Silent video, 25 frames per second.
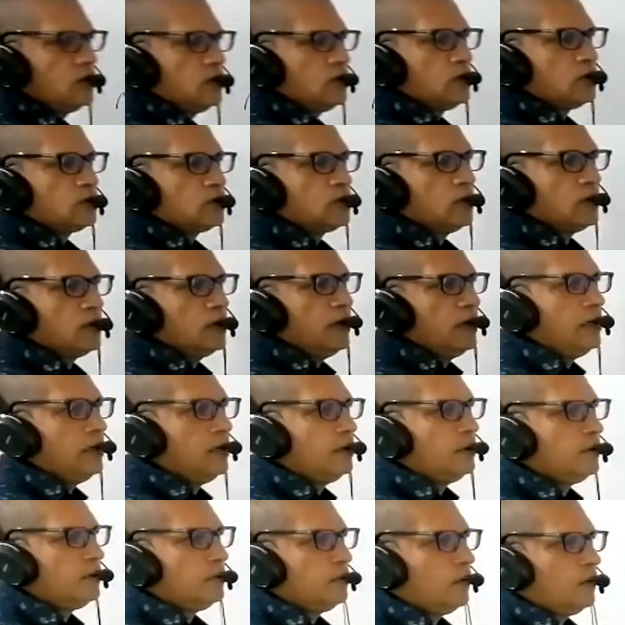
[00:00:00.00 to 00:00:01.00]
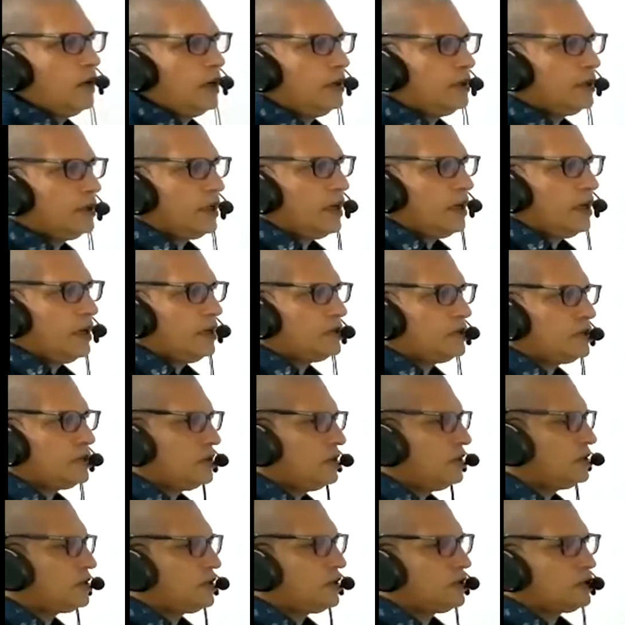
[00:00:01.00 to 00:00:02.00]
So L1 cache
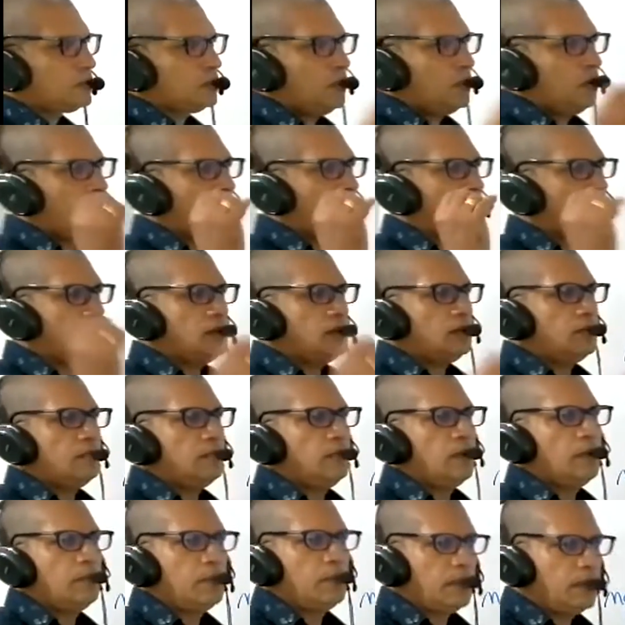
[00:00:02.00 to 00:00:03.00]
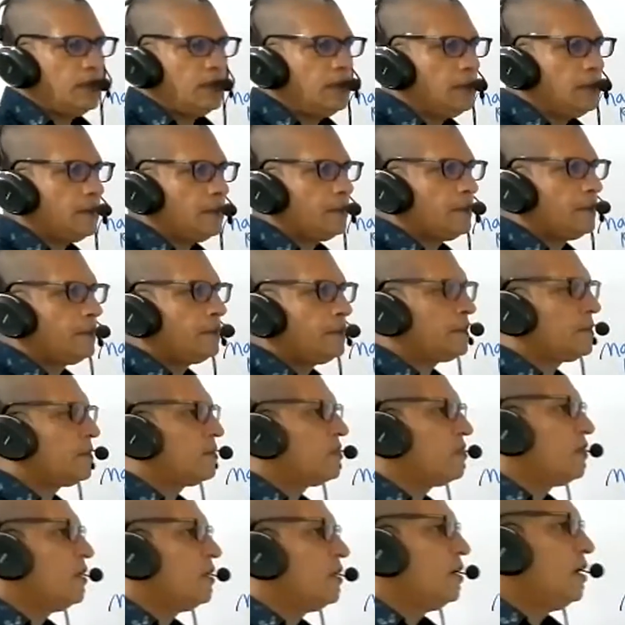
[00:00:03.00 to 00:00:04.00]
is a small memory
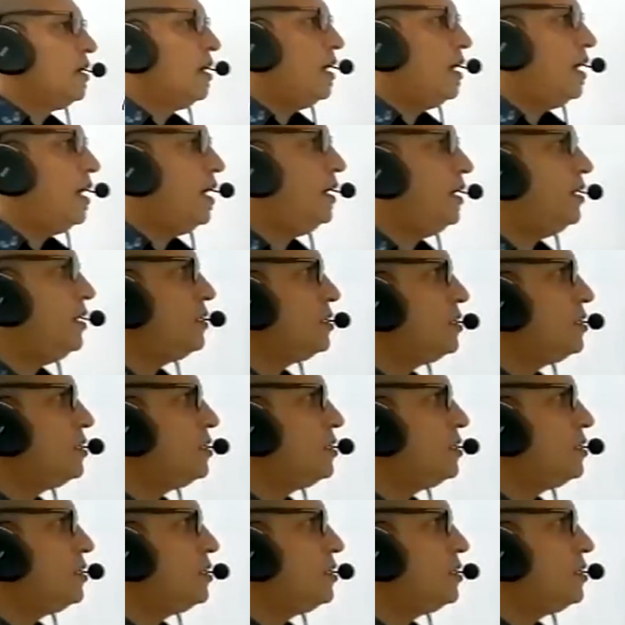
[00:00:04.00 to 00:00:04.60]
and it is